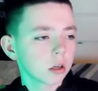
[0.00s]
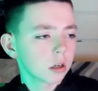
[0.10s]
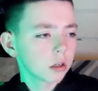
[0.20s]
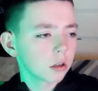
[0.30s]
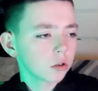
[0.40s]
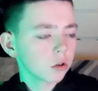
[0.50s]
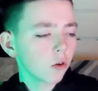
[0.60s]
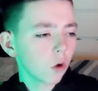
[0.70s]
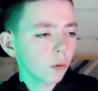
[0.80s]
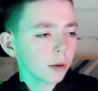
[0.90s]
There's nothing wrong
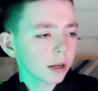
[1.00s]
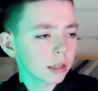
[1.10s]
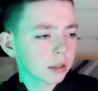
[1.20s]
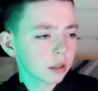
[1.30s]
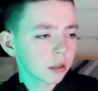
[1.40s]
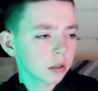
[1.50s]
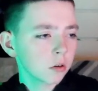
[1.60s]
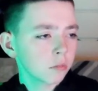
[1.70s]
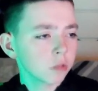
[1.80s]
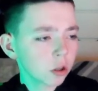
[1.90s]
with your head.
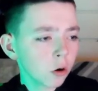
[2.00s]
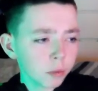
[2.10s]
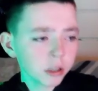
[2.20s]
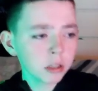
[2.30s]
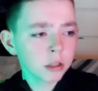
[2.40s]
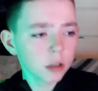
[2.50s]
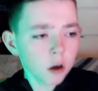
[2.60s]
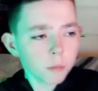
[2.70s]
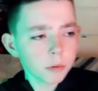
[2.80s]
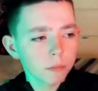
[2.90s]
You're not bleeding. Get up.
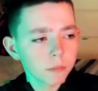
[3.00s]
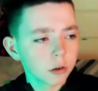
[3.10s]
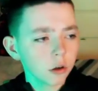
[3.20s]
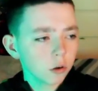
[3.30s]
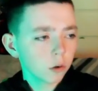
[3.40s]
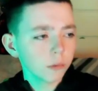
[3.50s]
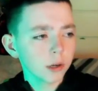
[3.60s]
Nothing on me.